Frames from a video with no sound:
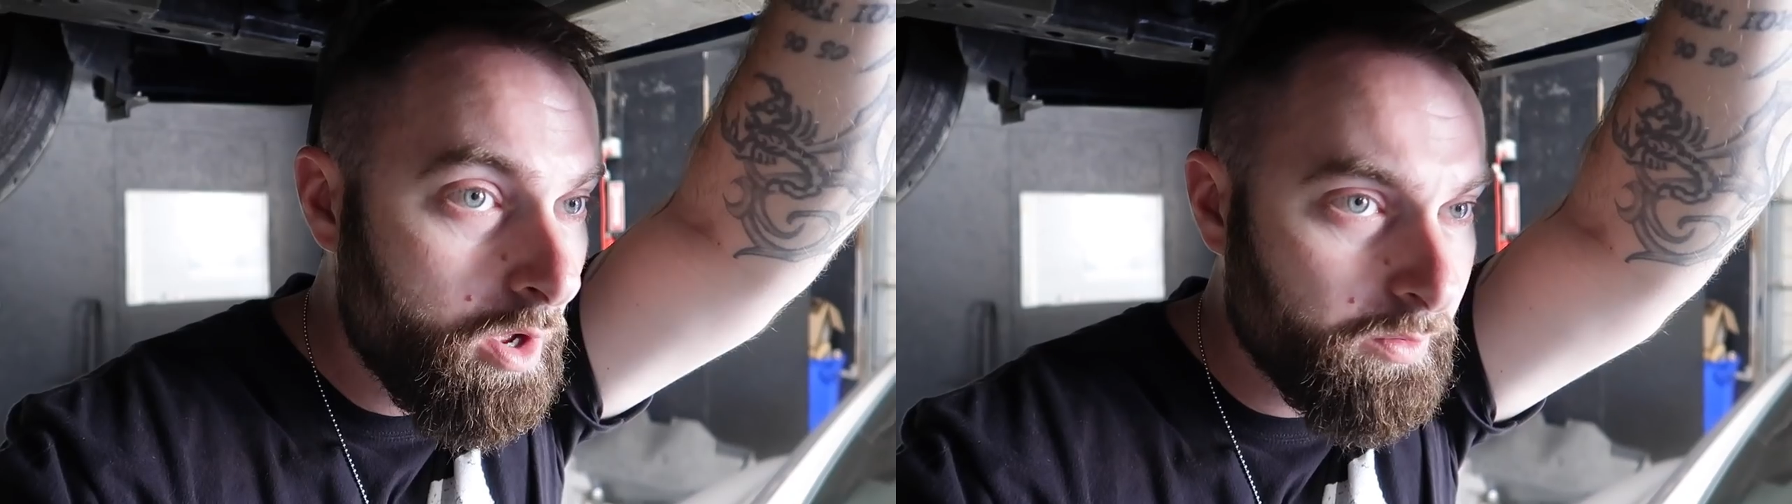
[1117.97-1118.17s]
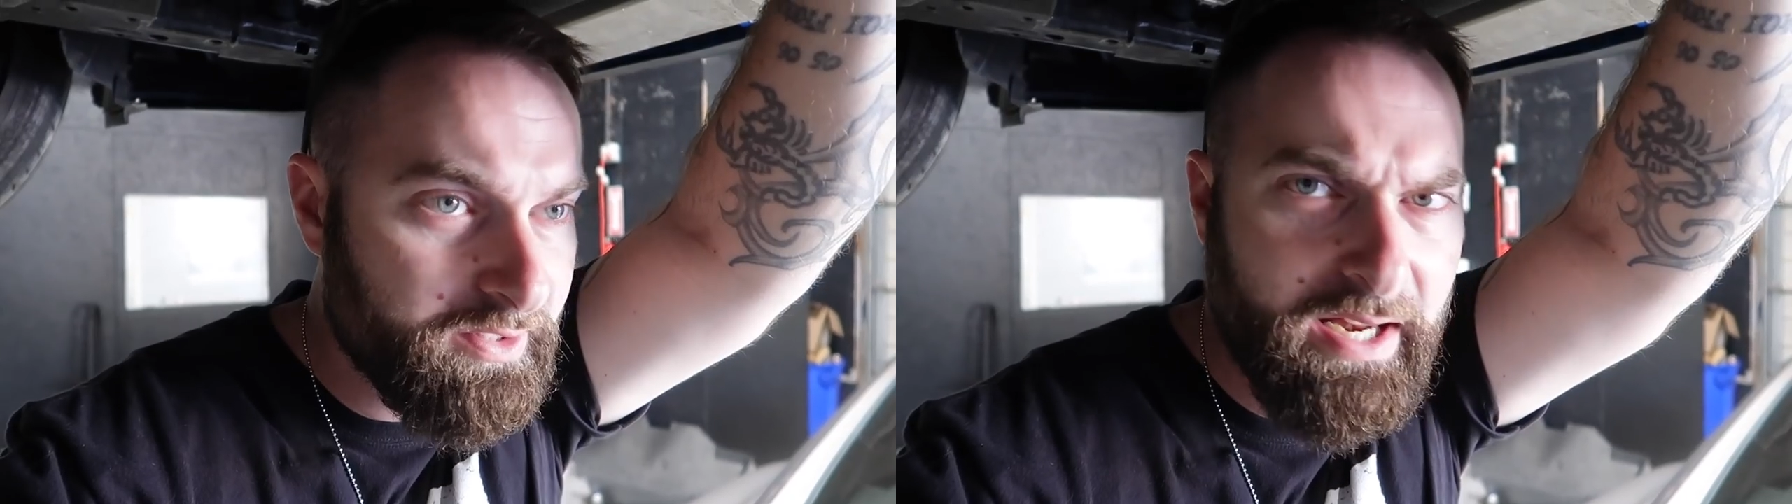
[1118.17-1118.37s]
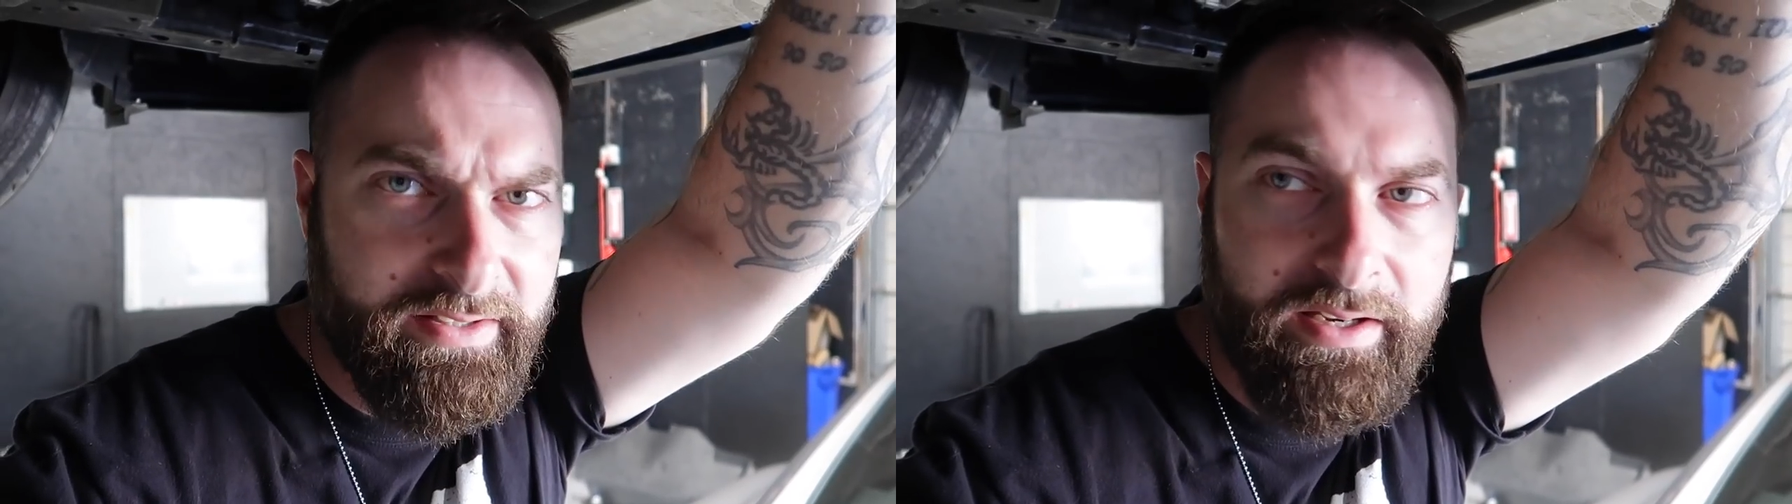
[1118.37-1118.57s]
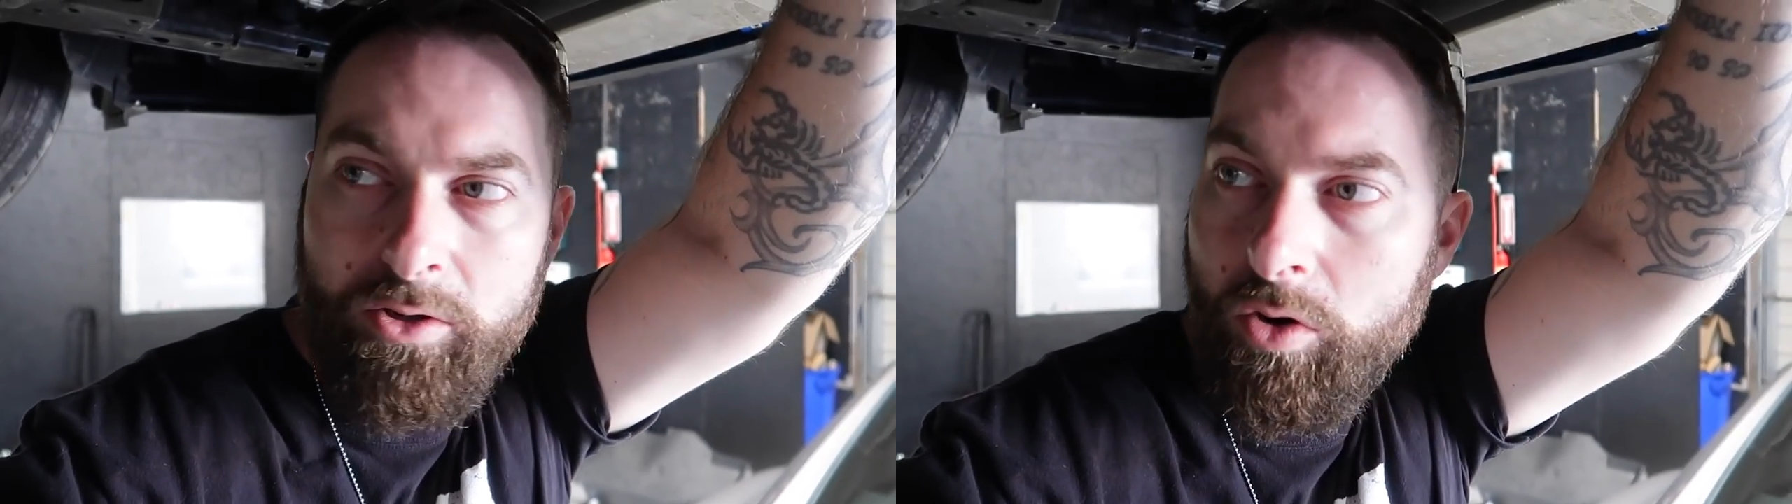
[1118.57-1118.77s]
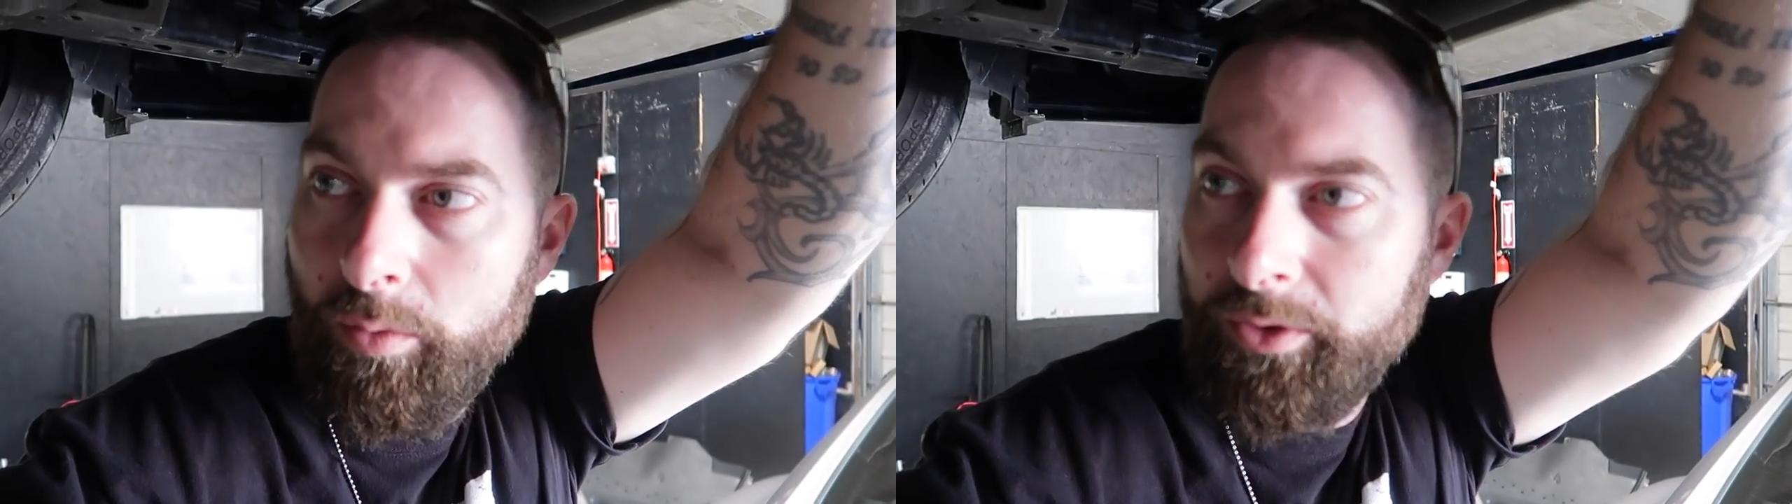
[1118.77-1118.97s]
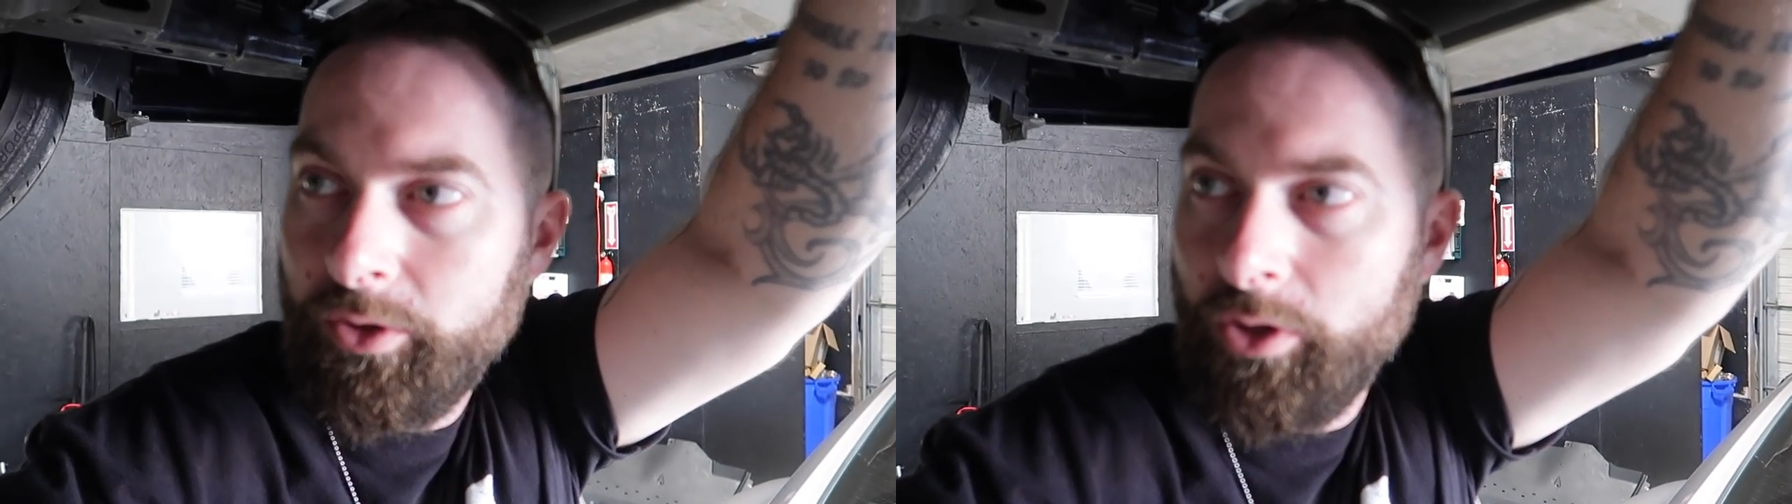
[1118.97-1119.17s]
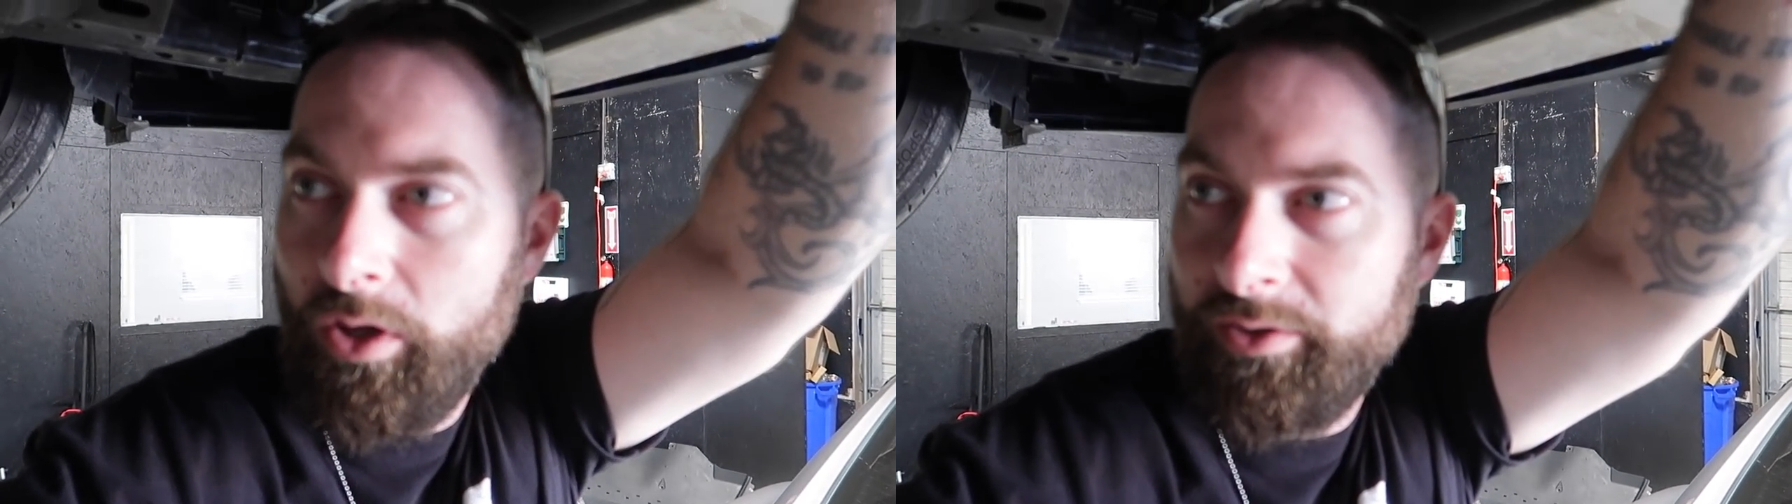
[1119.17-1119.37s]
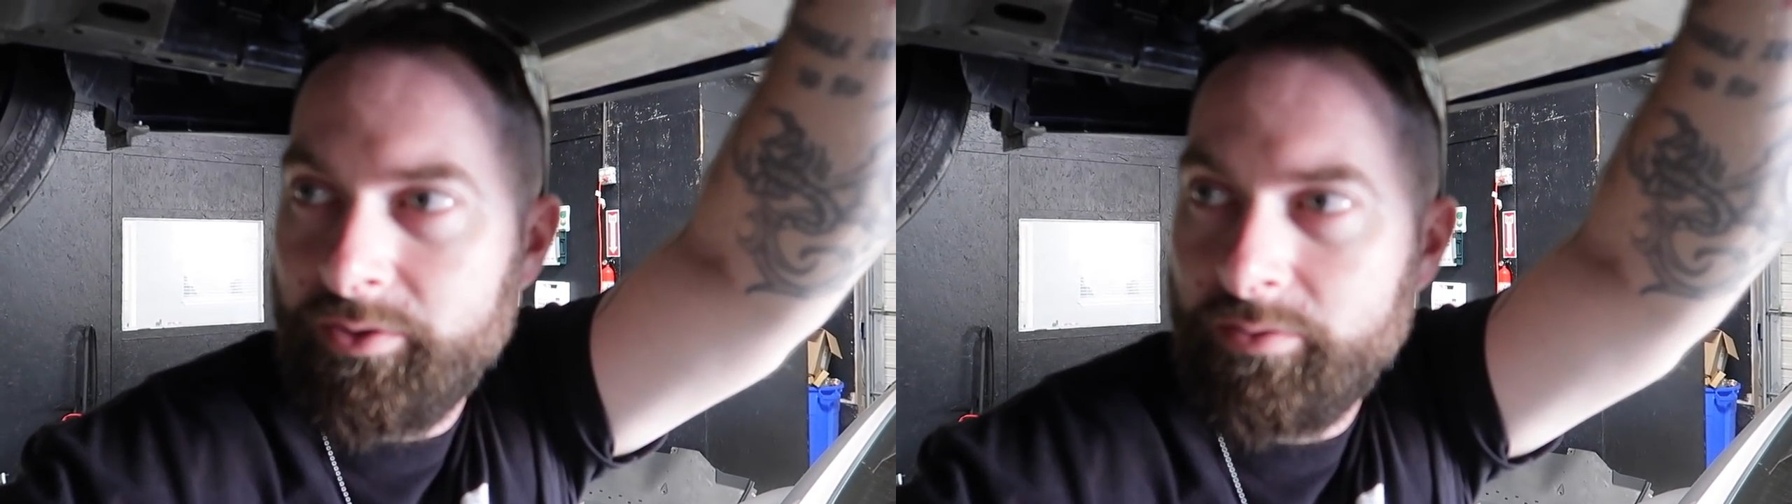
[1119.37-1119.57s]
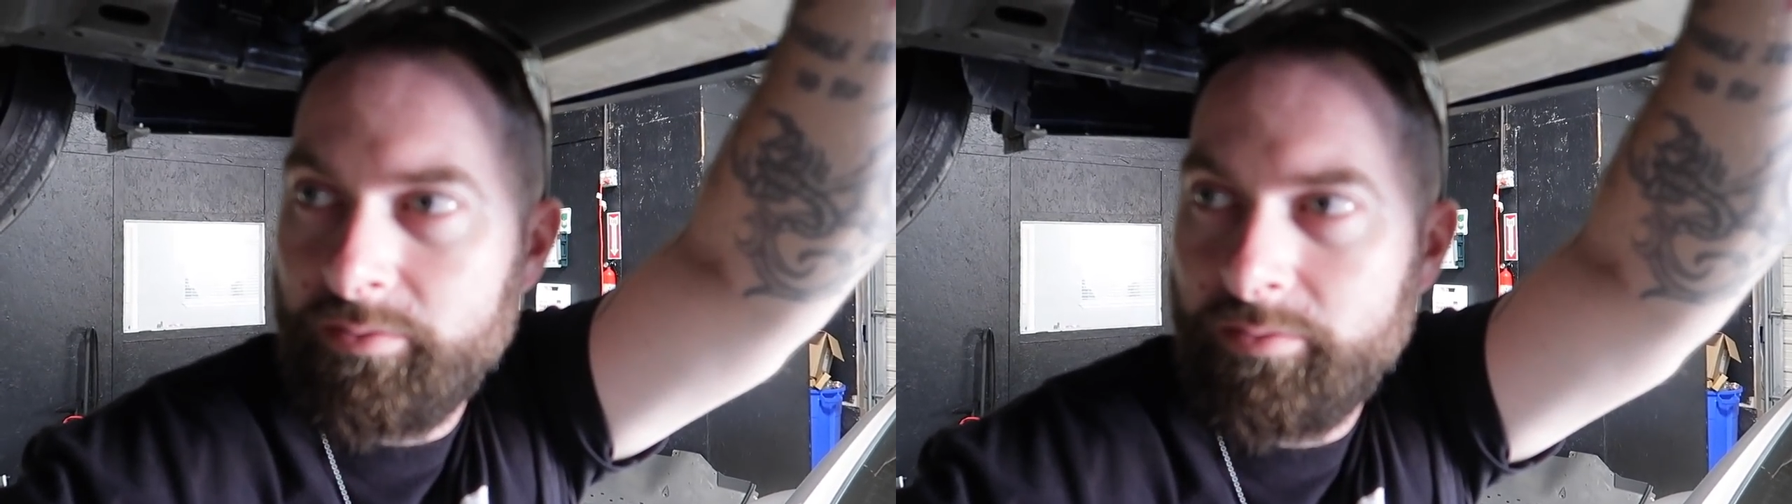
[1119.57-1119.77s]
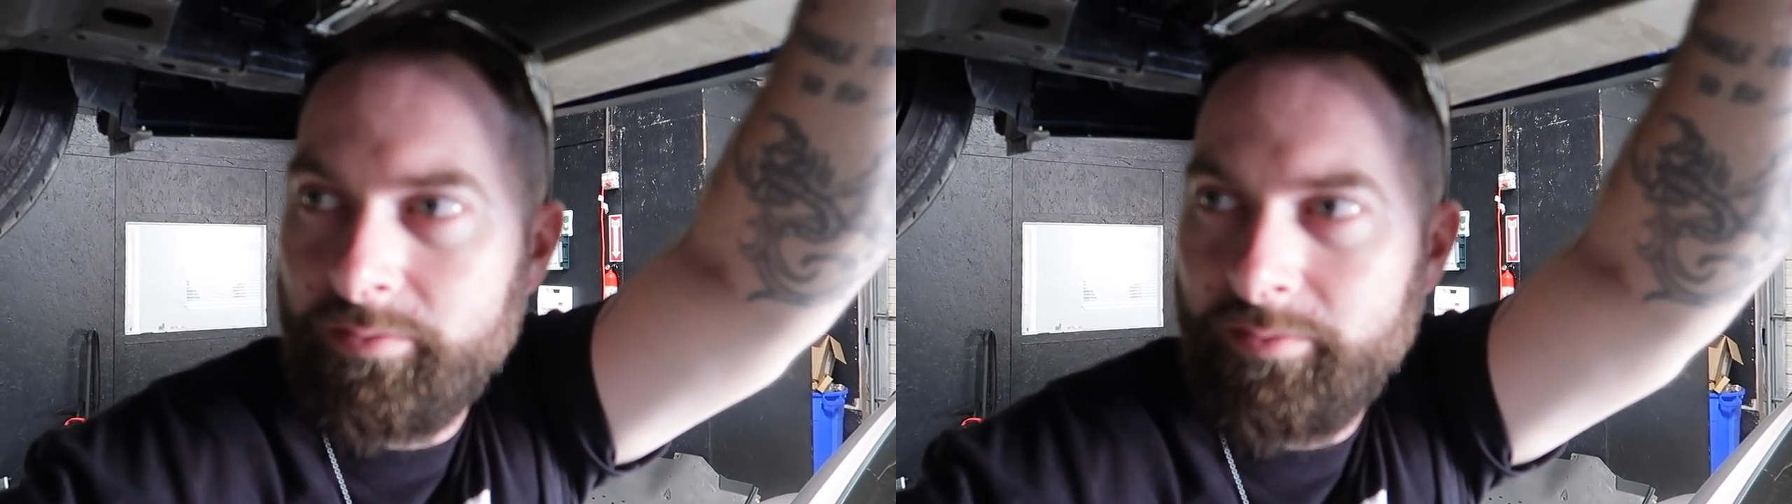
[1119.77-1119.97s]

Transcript: Oh, it's an eight-second car with a good launch. It's gonna run